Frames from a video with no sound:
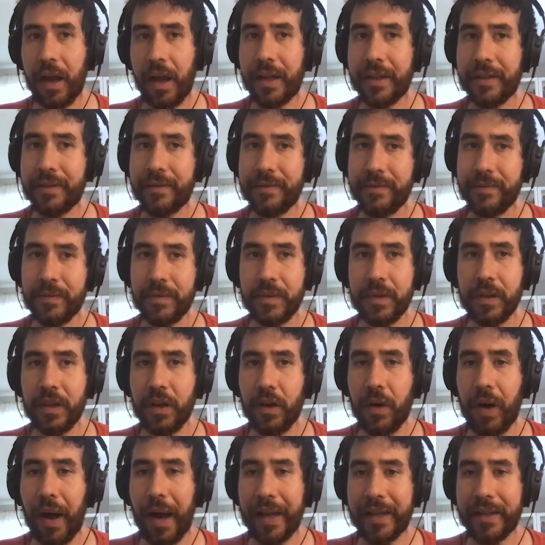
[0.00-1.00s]

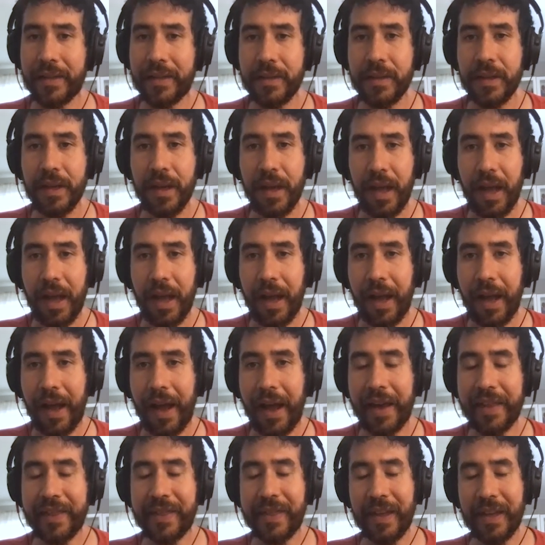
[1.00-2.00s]

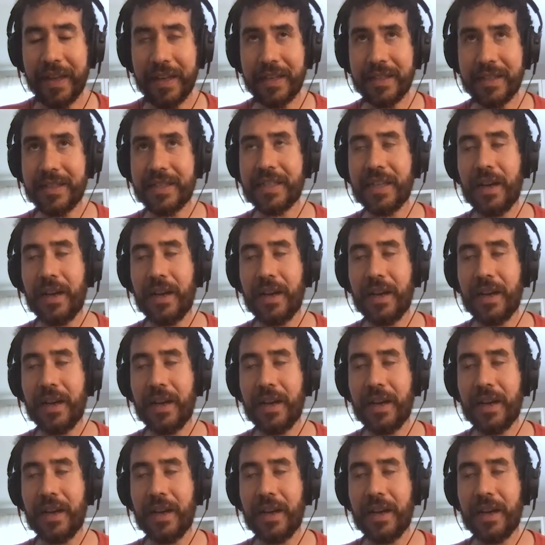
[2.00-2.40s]
I think